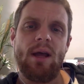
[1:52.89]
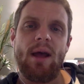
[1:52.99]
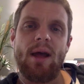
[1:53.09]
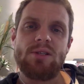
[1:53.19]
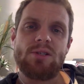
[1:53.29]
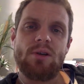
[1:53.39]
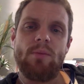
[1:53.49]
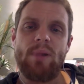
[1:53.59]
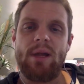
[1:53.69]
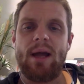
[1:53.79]
And so
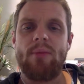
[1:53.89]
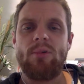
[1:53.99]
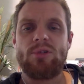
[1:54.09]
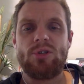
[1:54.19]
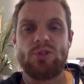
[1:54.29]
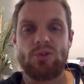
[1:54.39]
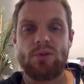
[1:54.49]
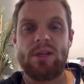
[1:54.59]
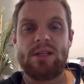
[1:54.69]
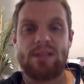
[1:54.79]
being able to do
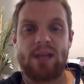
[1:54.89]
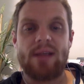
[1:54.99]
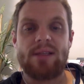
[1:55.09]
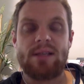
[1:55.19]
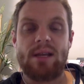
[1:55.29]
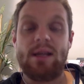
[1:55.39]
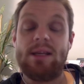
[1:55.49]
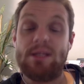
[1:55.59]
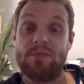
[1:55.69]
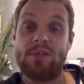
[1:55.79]
this as an
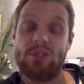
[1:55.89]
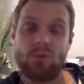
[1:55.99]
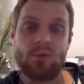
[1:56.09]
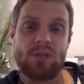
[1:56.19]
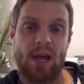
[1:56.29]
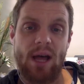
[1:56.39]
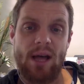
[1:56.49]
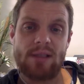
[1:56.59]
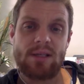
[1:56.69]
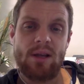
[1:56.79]
individual
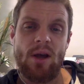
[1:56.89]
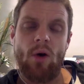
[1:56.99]
task